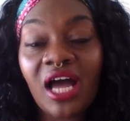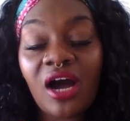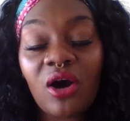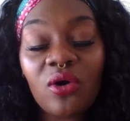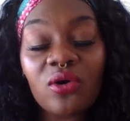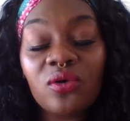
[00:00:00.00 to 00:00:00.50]
I
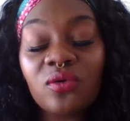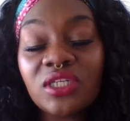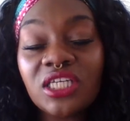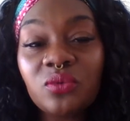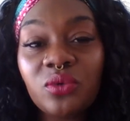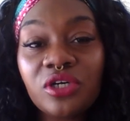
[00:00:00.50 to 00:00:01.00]

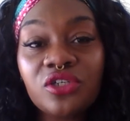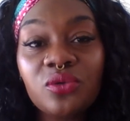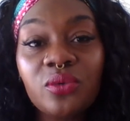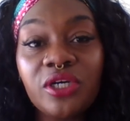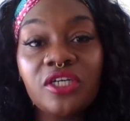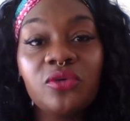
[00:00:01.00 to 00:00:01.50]
only want to
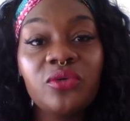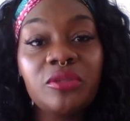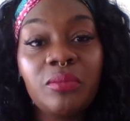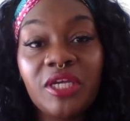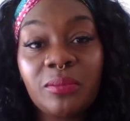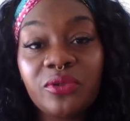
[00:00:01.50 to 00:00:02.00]
work
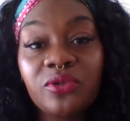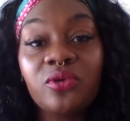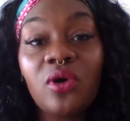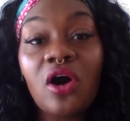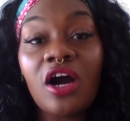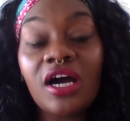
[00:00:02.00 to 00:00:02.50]
with people
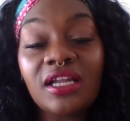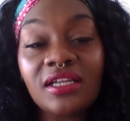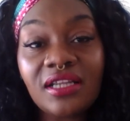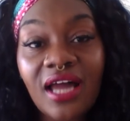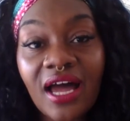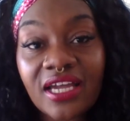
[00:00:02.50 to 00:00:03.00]
who are
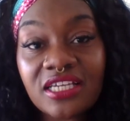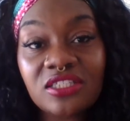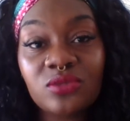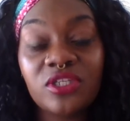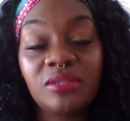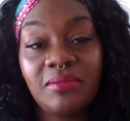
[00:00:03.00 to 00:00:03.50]
aligned
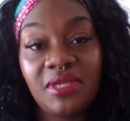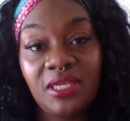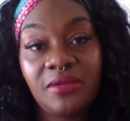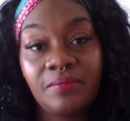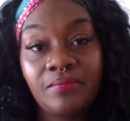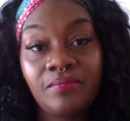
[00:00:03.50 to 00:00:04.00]
with
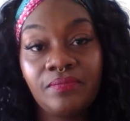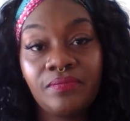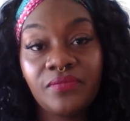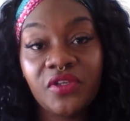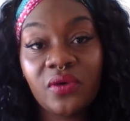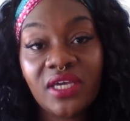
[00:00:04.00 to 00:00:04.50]
me,
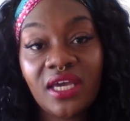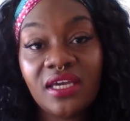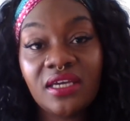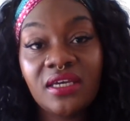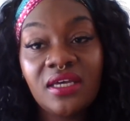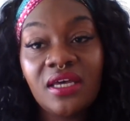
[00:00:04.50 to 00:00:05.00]

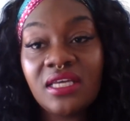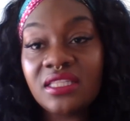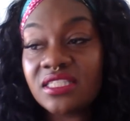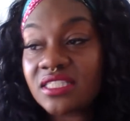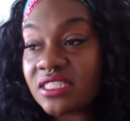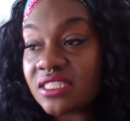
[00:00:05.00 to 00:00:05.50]
okay?
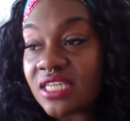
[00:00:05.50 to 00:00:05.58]
This is